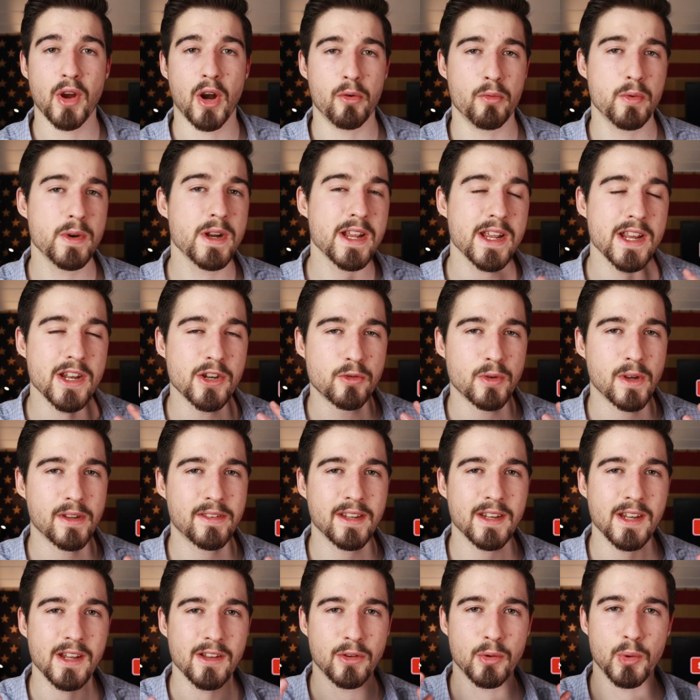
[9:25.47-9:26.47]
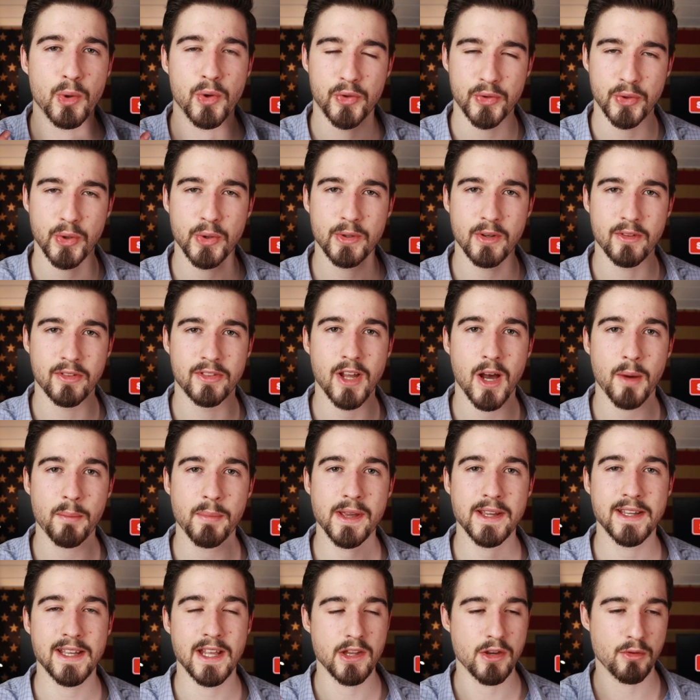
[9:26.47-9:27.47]
are really interested into a certain
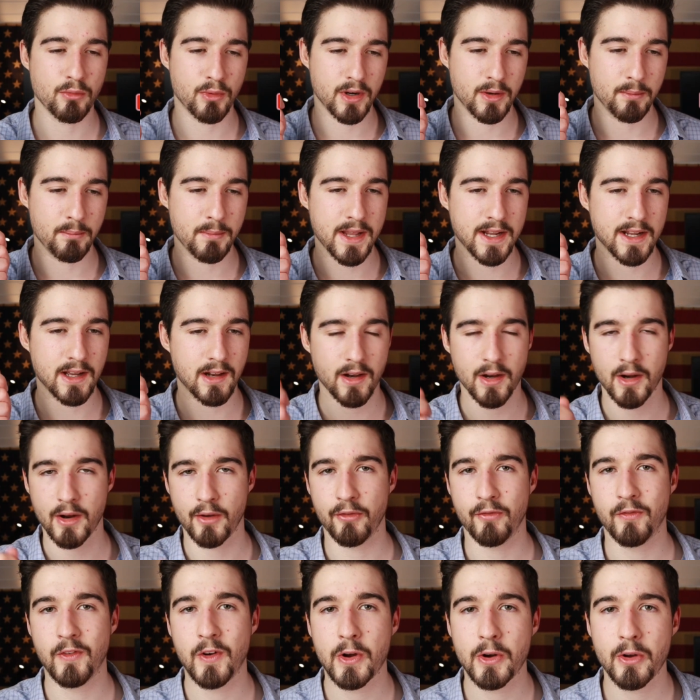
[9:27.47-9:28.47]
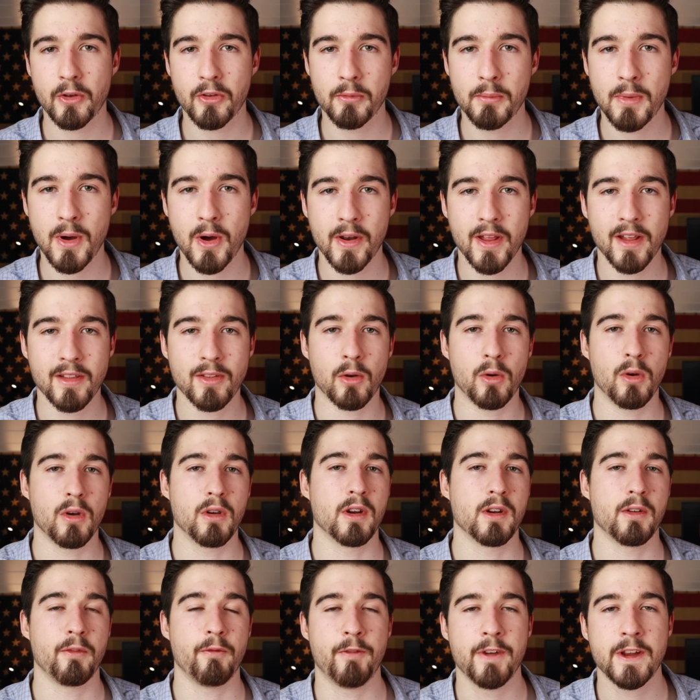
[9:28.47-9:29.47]
topic and you want to make a lot of photos about it or a
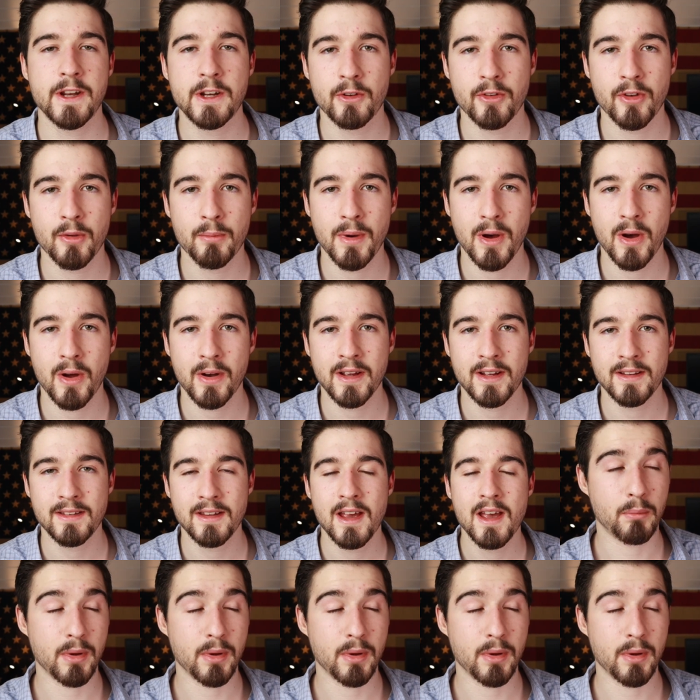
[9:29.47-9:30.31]
lot of videos about it.